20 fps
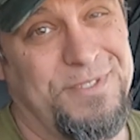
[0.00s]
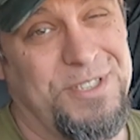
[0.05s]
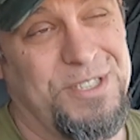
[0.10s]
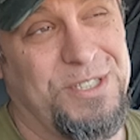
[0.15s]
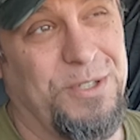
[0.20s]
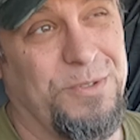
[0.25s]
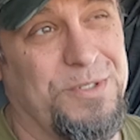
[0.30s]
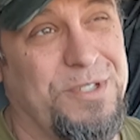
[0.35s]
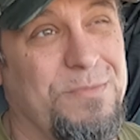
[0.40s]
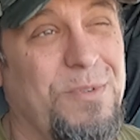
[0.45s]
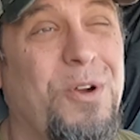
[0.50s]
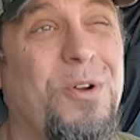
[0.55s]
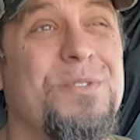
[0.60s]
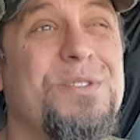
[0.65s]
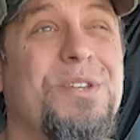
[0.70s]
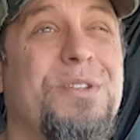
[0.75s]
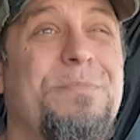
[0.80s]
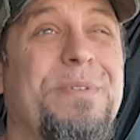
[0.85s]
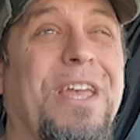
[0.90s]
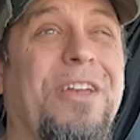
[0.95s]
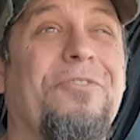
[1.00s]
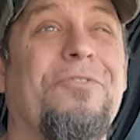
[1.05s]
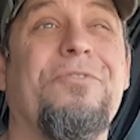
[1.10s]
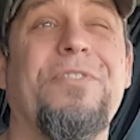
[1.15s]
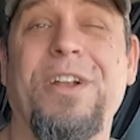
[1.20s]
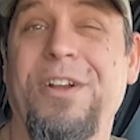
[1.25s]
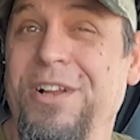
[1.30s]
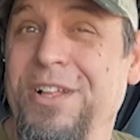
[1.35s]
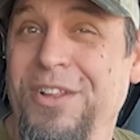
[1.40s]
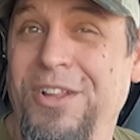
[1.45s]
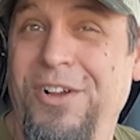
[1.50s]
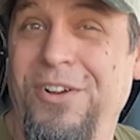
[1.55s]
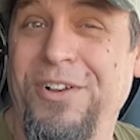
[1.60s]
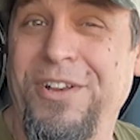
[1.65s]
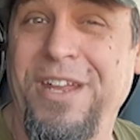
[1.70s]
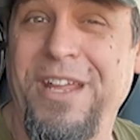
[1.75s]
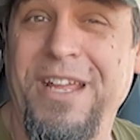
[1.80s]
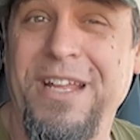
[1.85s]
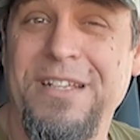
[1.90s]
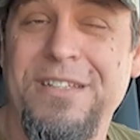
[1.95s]
So tomorrow is going to be a very
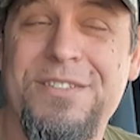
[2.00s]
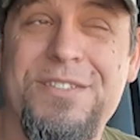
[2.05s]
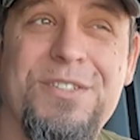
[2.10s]
long day.